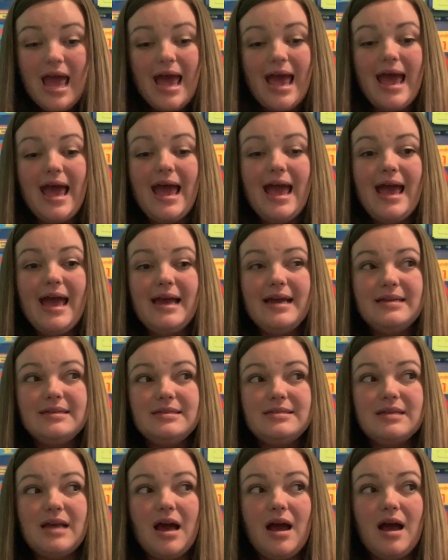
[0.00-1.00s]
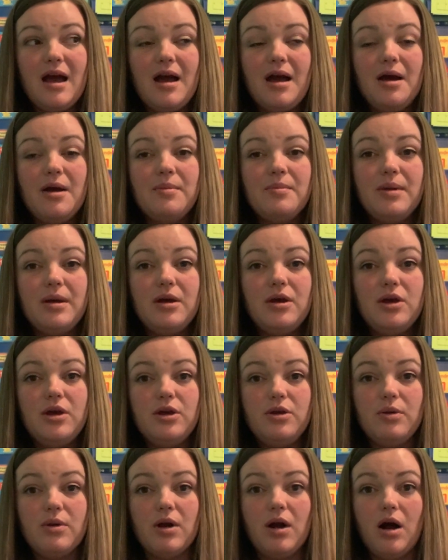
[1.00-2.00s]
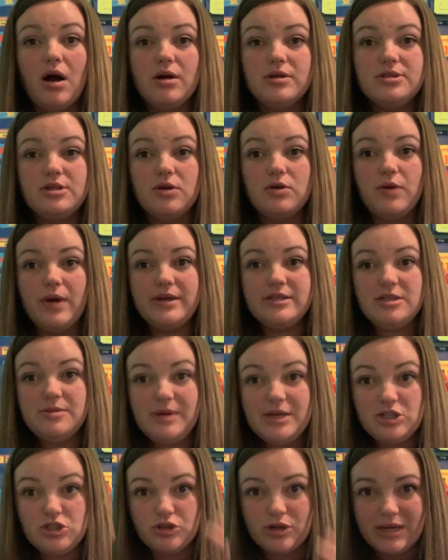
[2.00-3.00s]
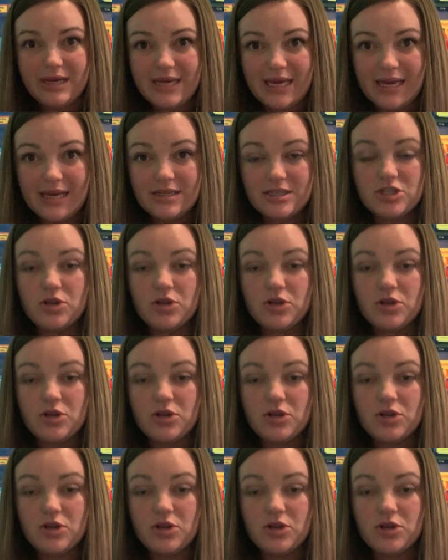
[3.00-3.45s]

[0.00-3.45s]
And you are also going to be shrinking.